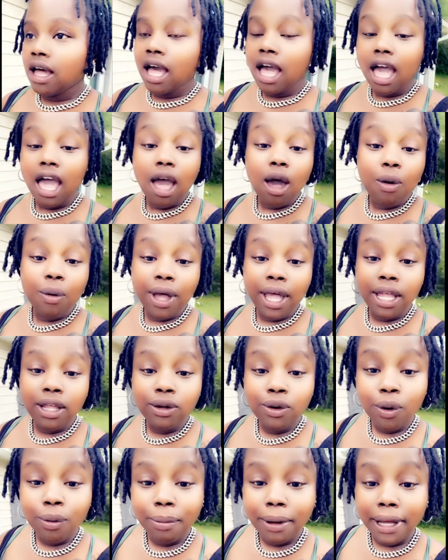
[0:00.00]
I don't hate
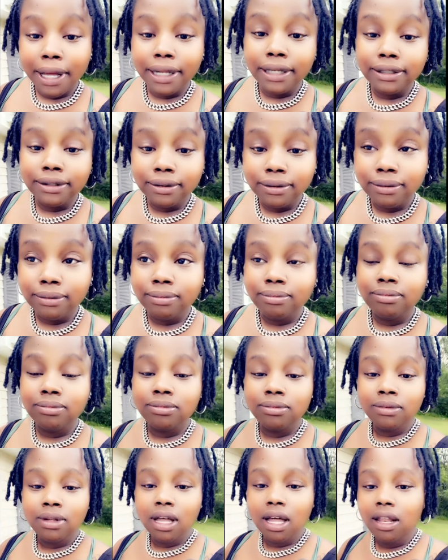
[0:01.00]
nobody
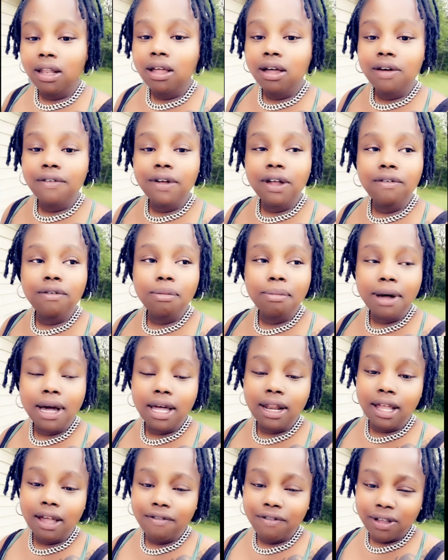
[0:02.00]
love
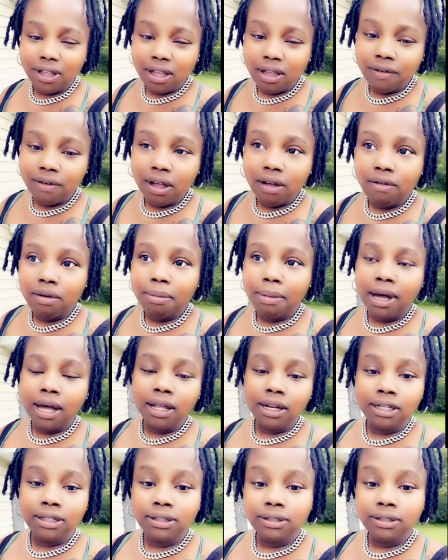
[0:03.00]
everybody. I forgive everybody.